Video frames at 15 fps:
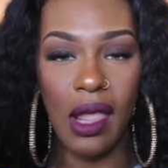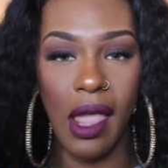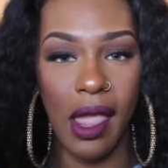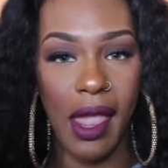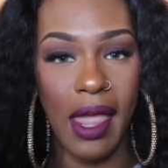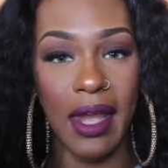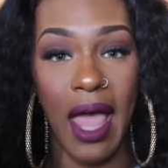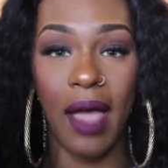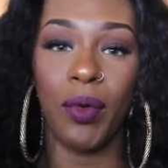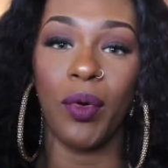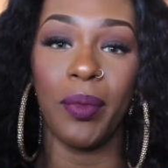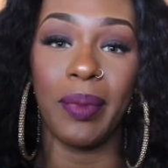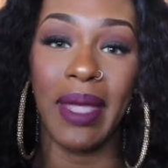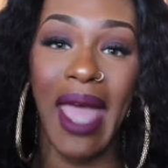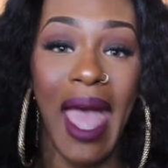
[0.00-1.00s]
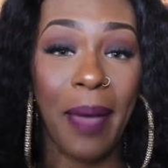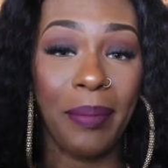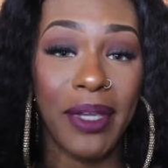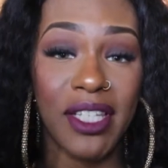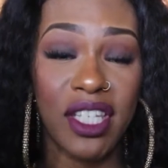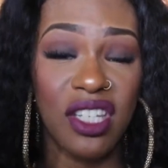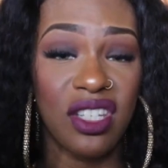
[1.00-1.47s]
and I will be
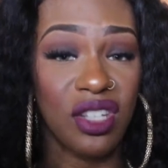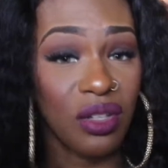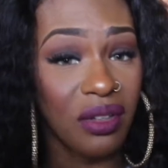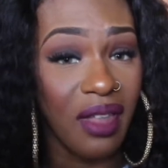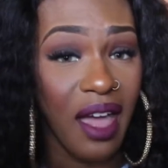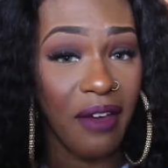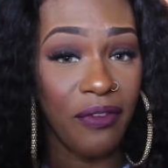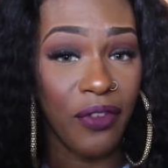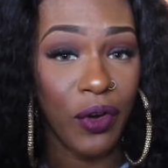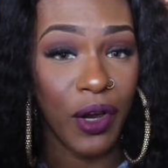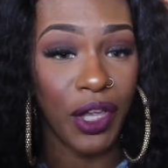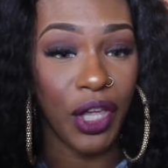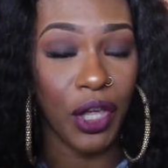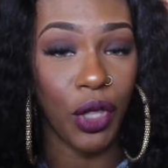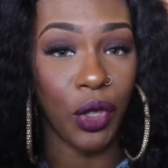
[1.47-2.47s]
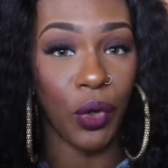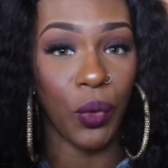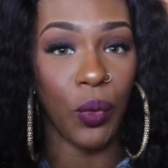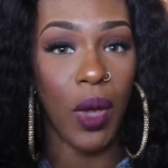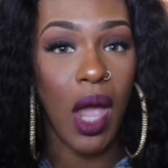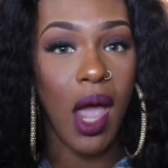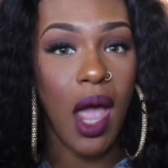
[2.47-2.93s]
happy to do that for
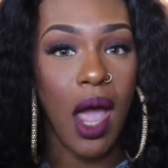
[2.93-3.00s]
you.